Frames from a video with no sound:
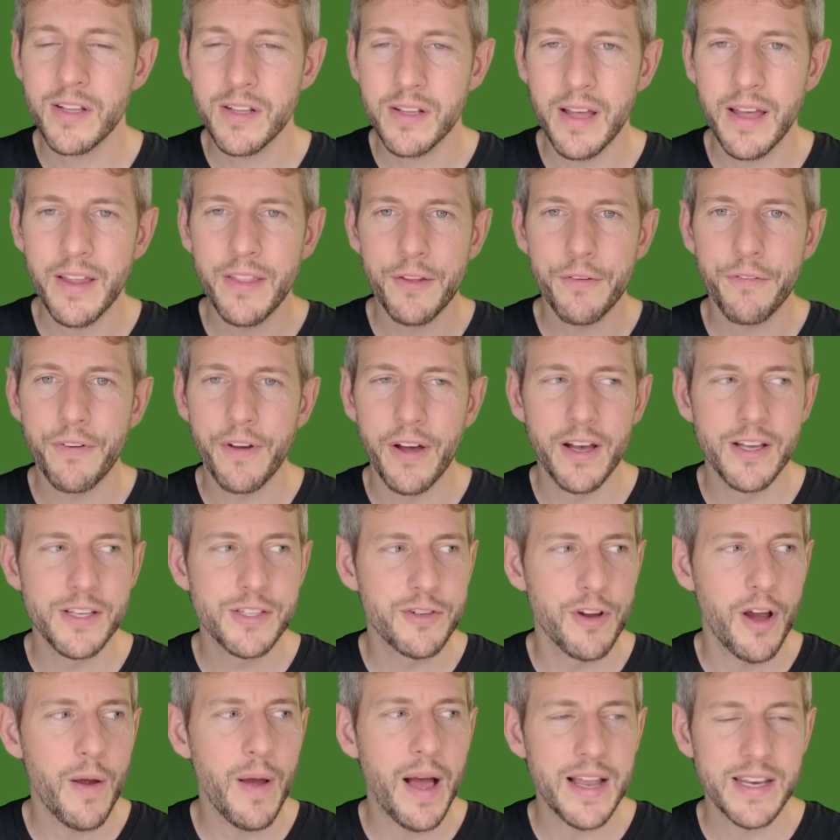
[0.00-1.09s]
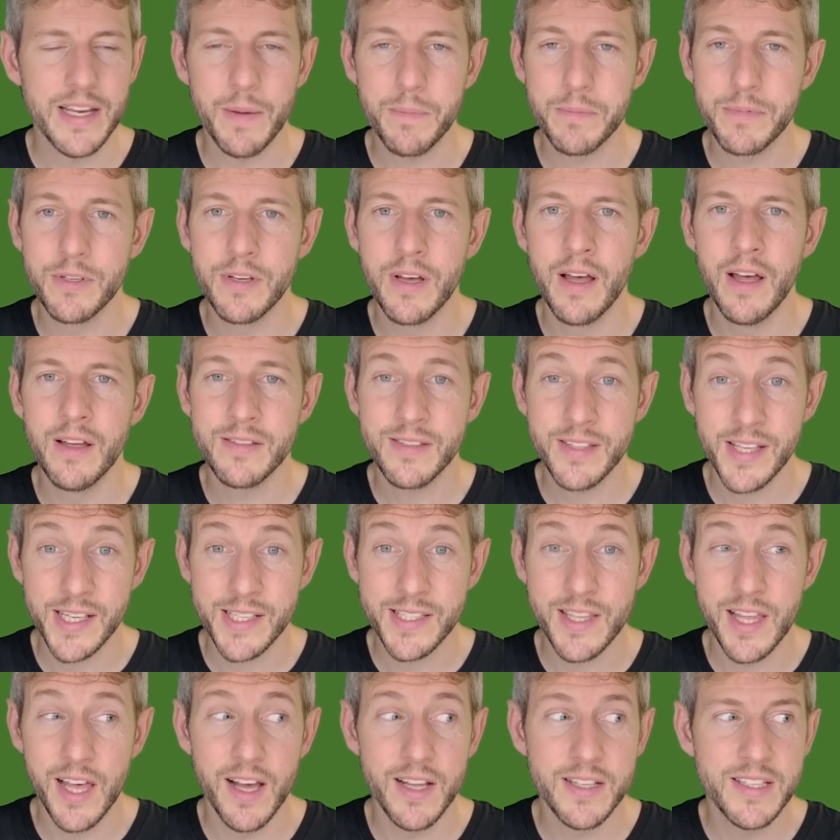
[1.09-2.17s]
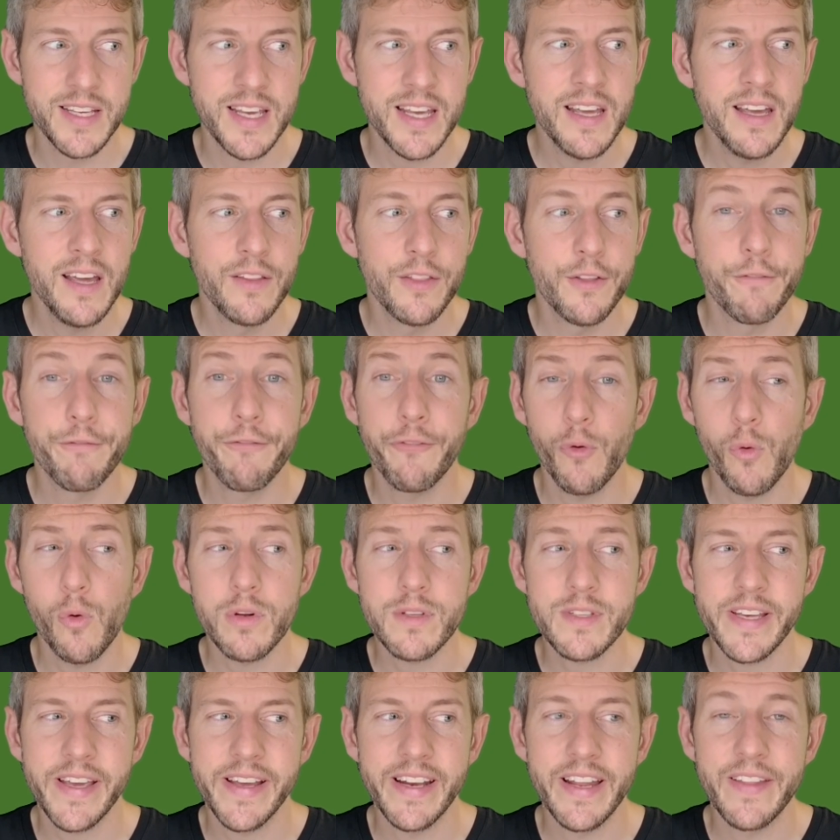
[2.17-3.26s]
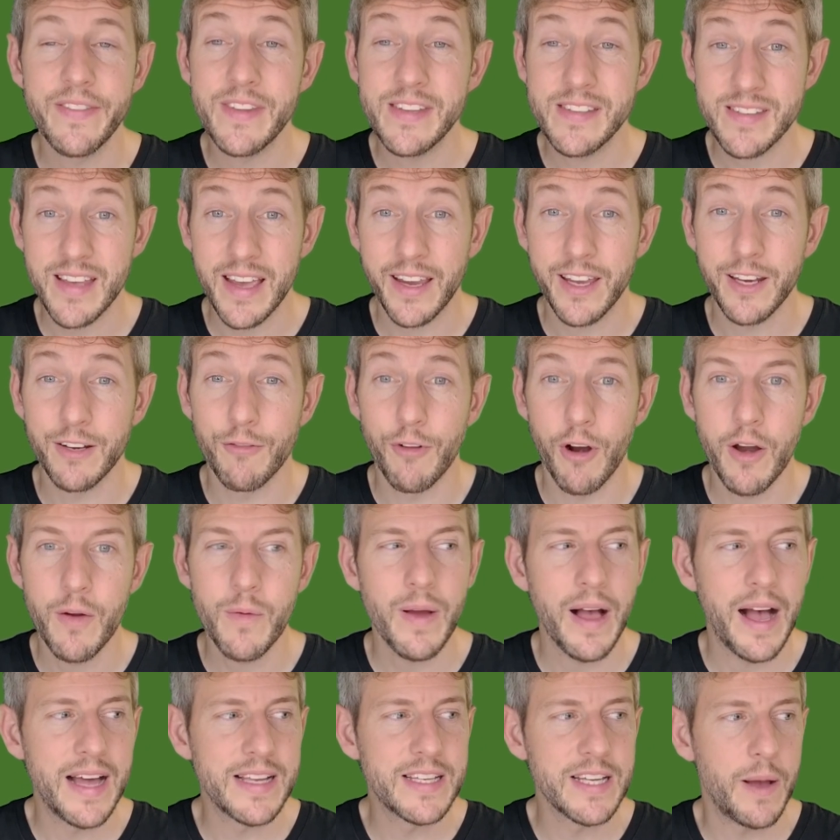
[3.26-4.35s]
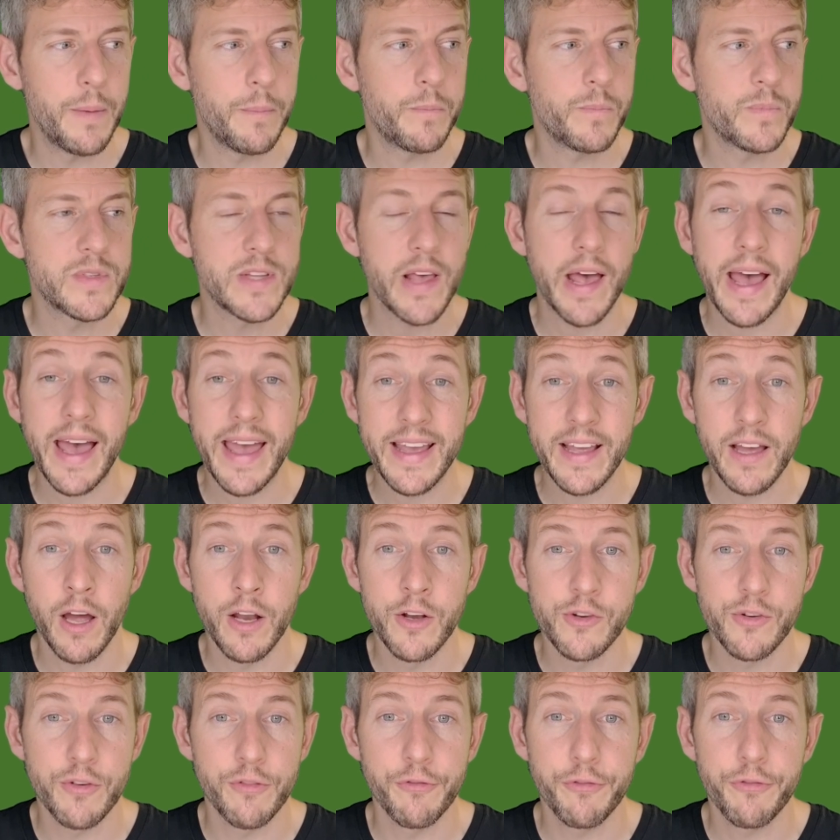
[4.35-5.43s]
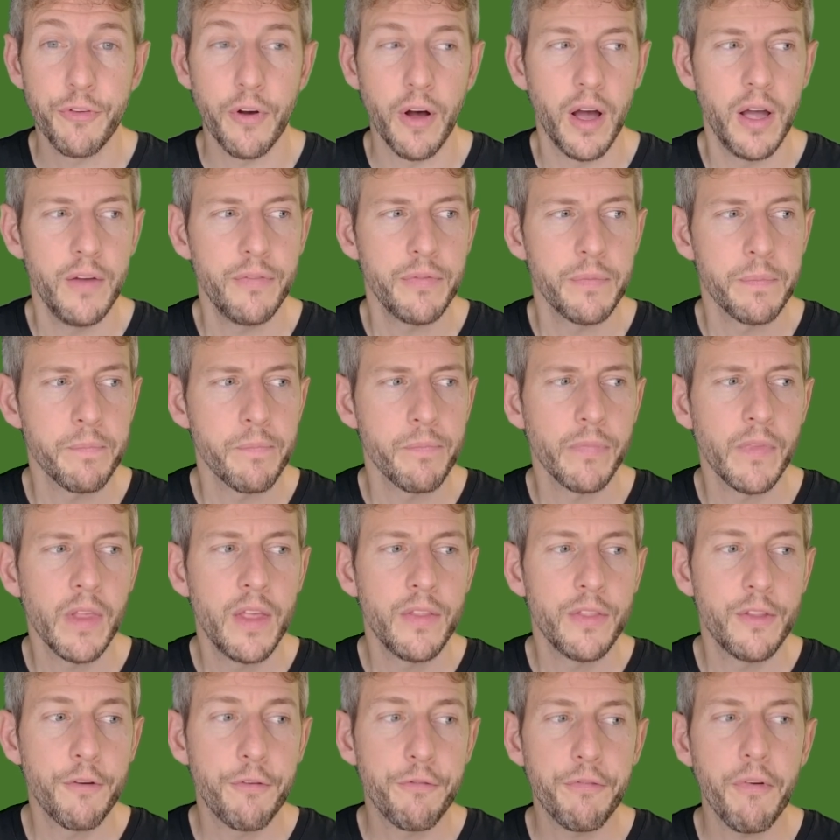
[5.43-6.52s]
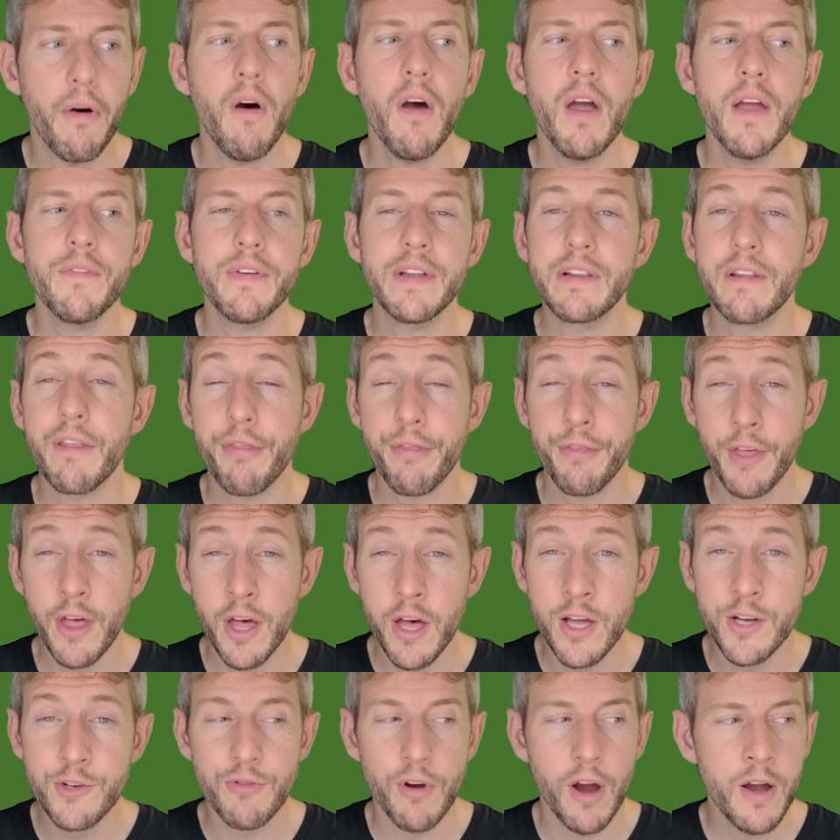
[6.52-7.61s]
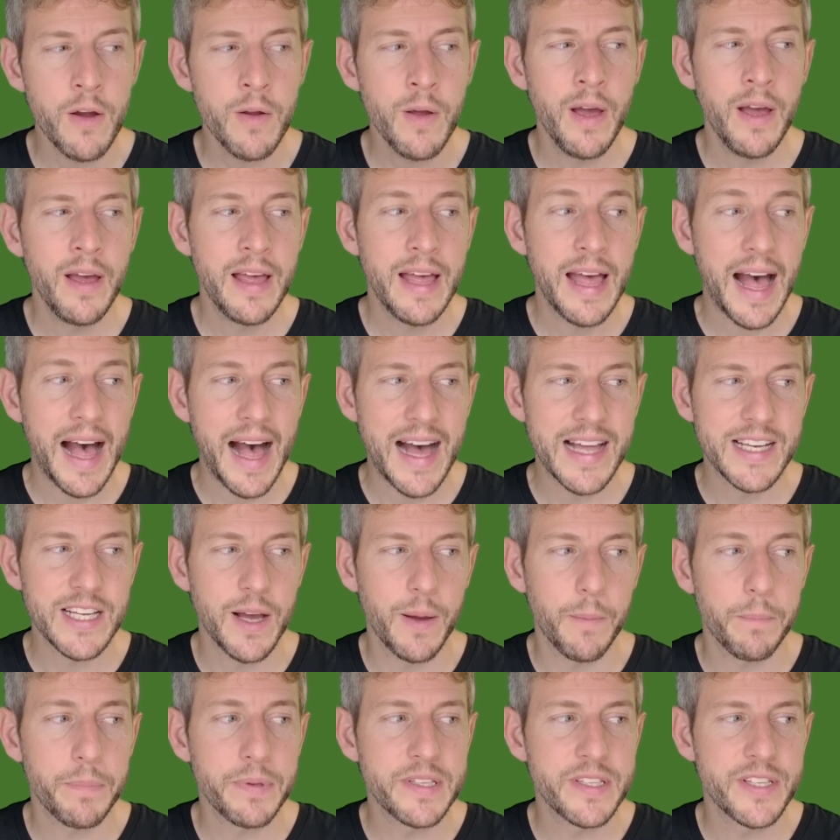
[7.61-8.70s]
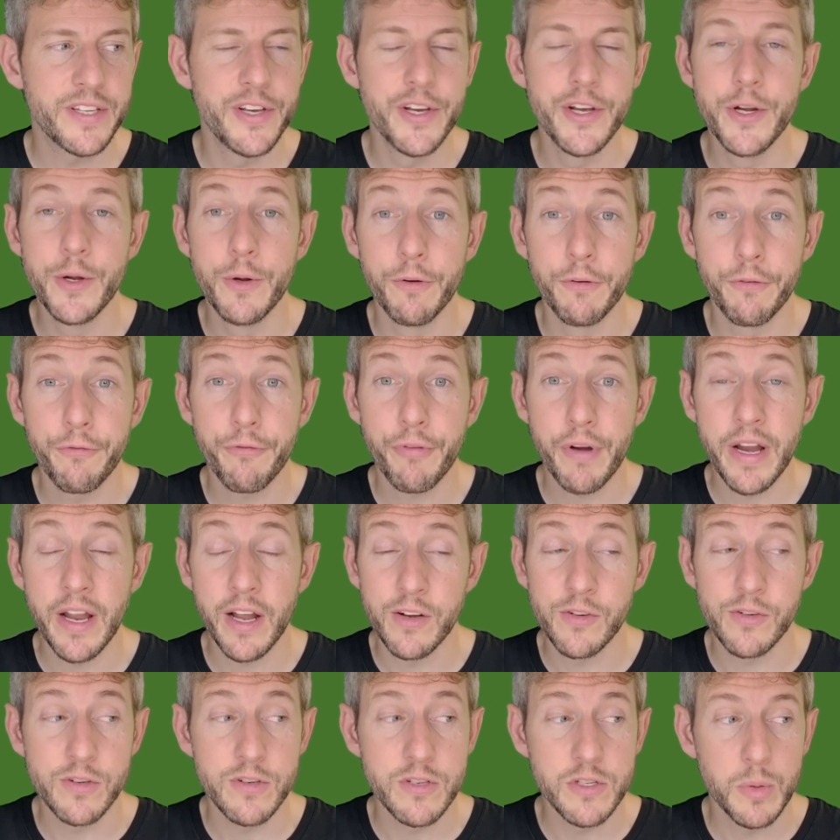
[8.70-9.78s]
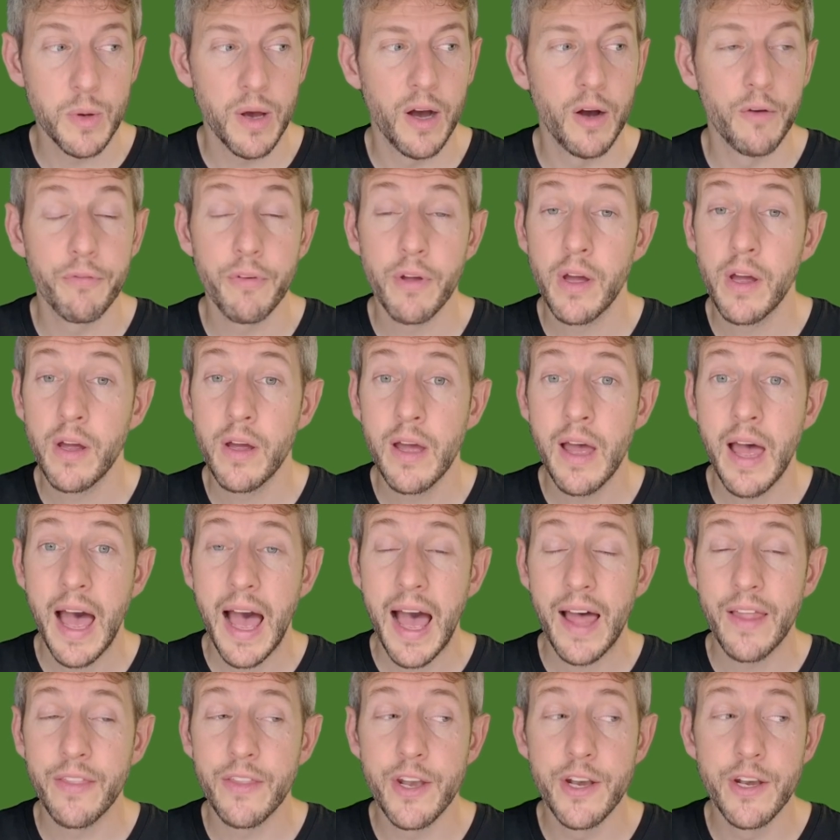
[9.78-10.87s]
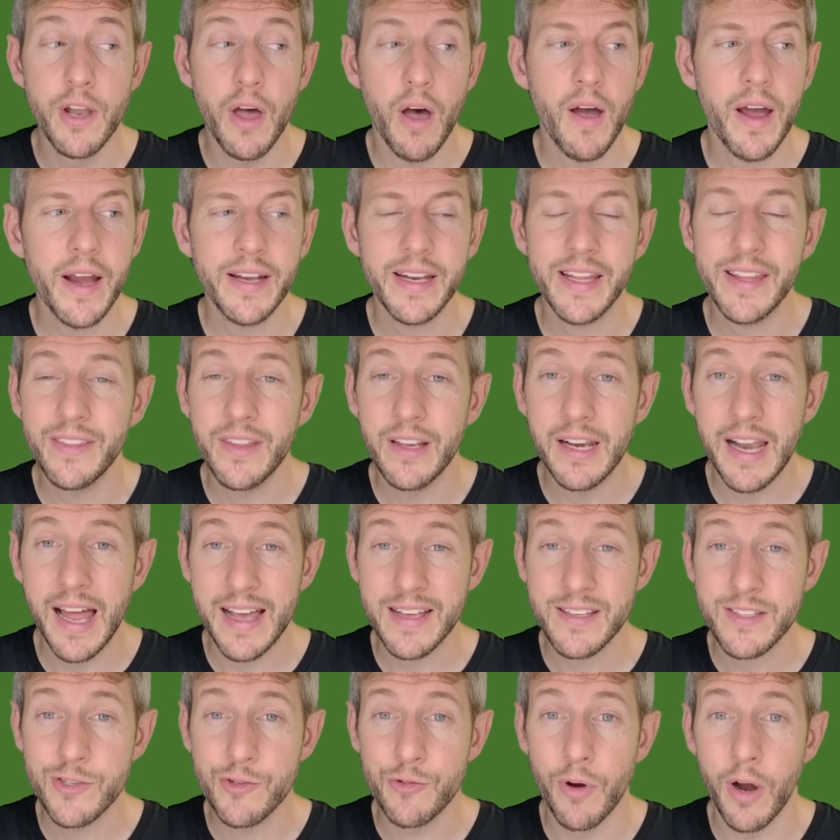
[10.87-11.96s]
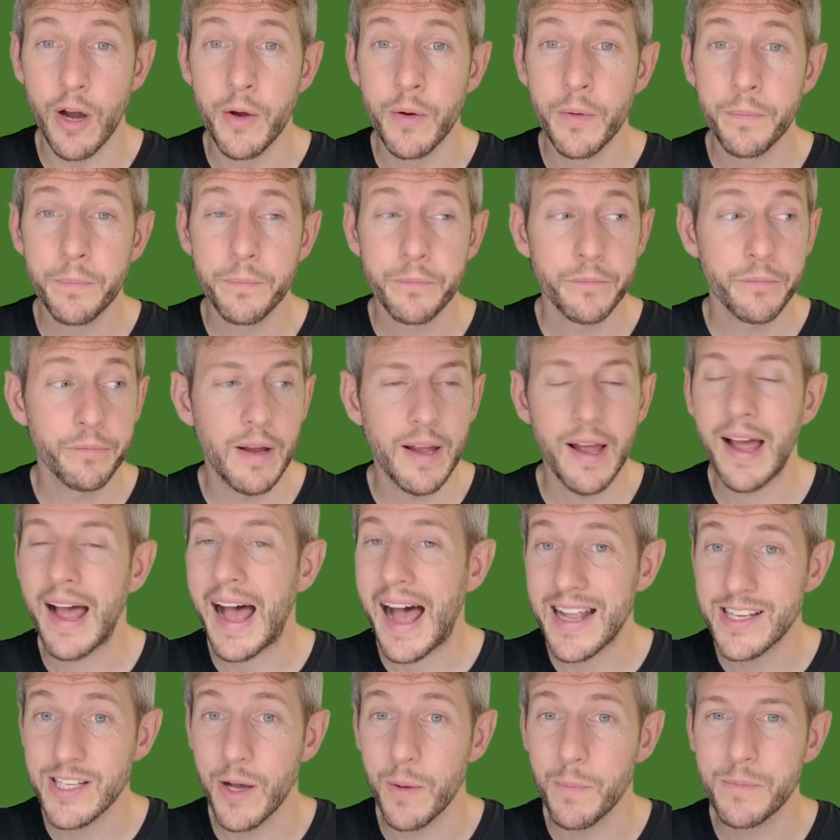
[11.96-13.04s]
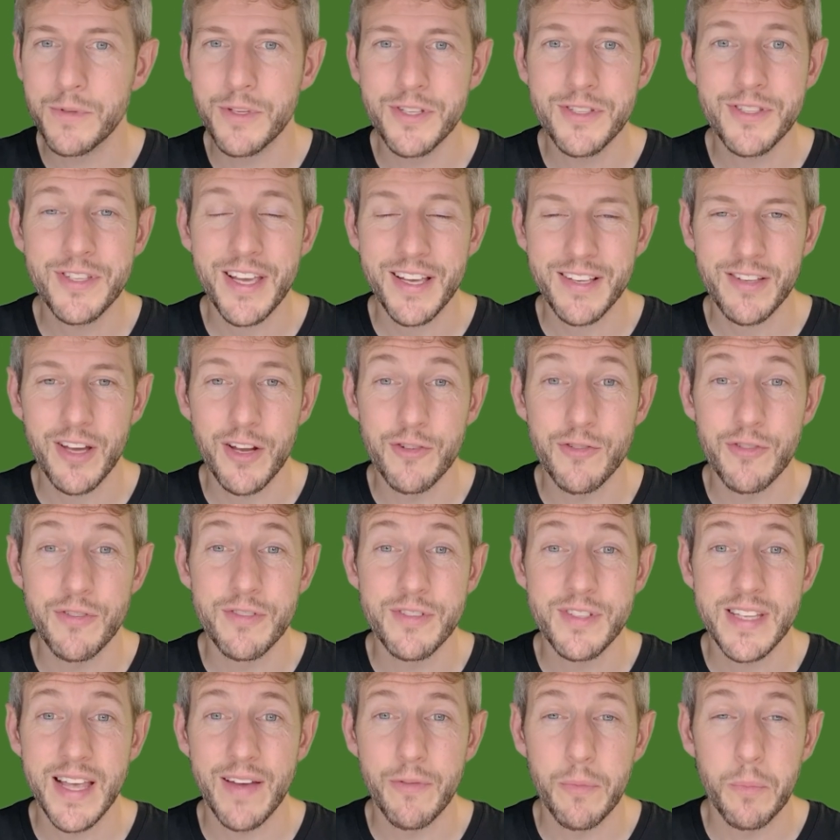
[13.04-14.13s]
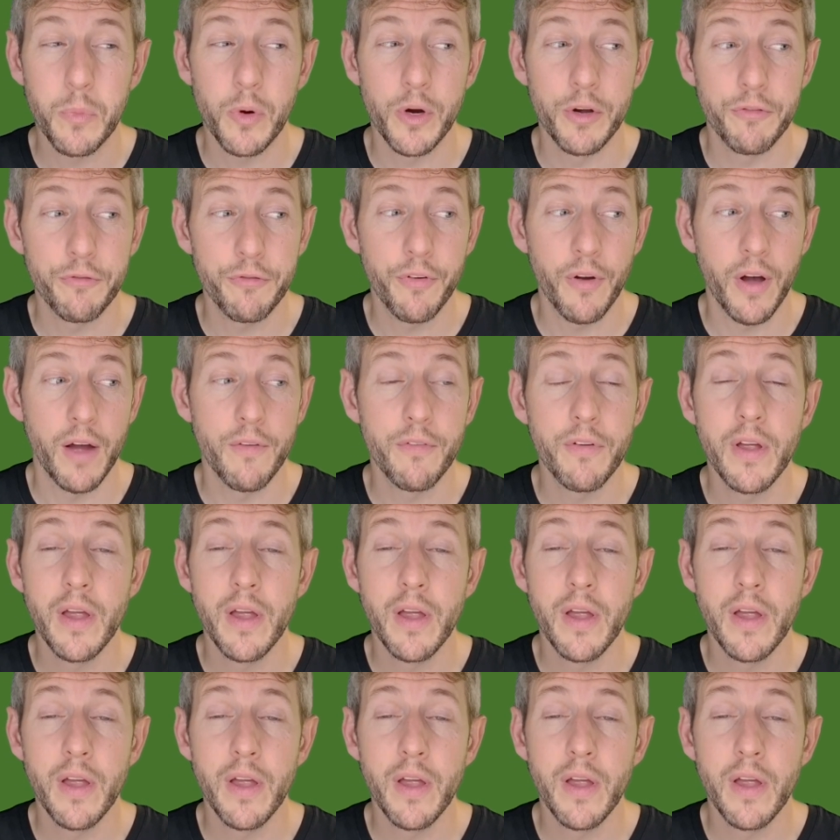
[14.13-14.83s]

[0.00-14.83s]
in the first row add up to 630, the 14 in the second row add up to 805, the 5 in the third row add up to 312, and the 9 in the last row add up to 607.5.